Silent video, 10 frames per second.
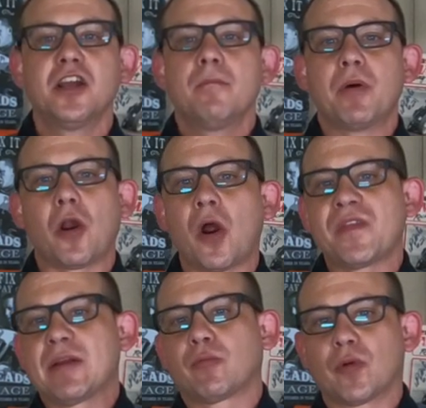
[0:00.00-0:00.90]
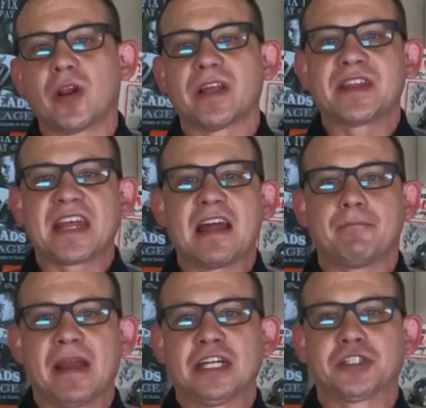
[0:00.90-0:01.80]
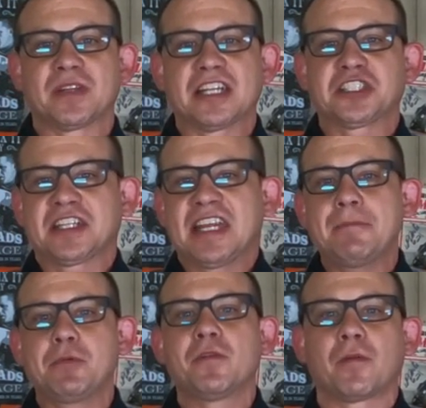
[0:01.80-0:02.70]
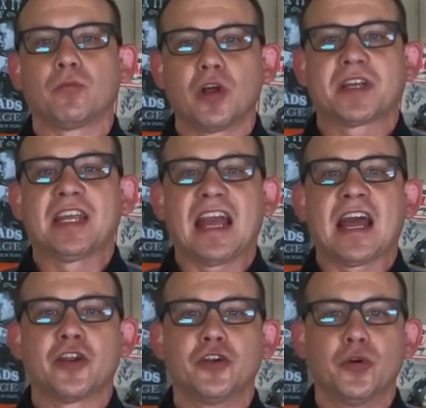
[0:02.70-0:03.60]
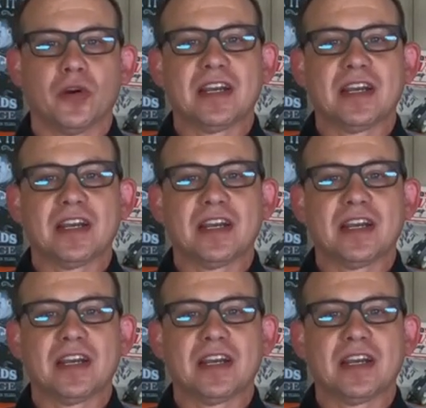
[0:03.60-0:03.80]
But are they really that major that should keep you from looking at a newer